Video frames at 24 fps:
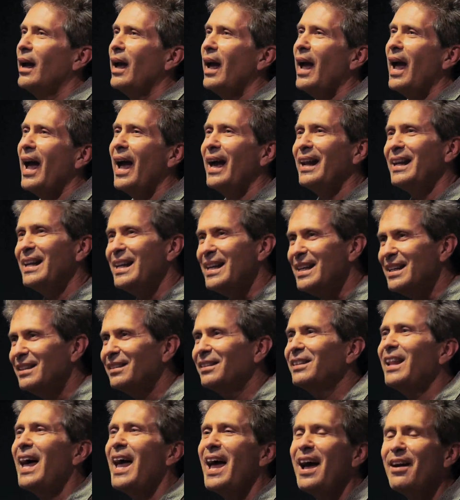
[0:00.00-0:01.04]
And he
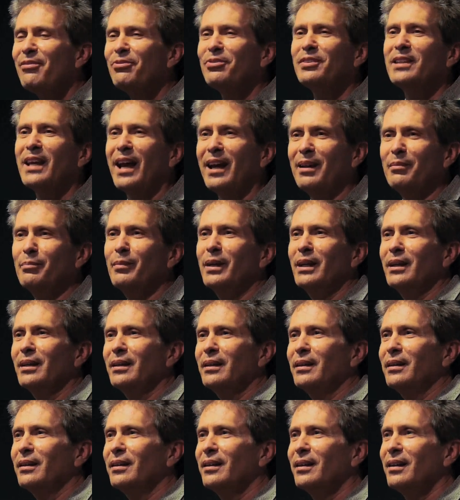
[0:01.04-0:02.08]
laughed at me.
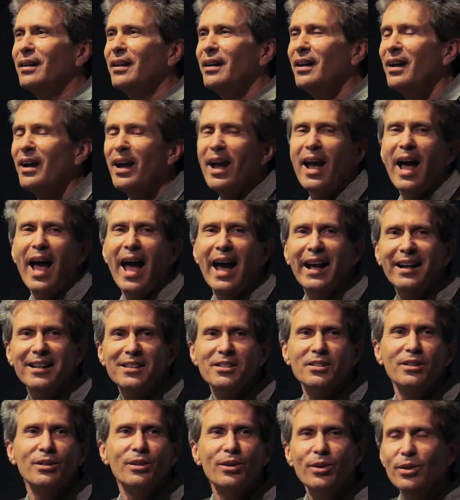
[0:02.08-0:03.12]
And
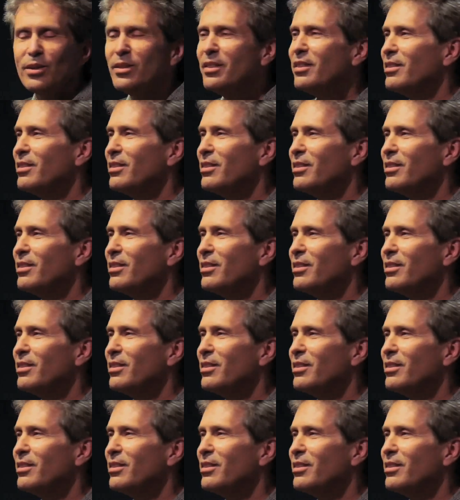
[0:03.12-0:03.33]
it's a good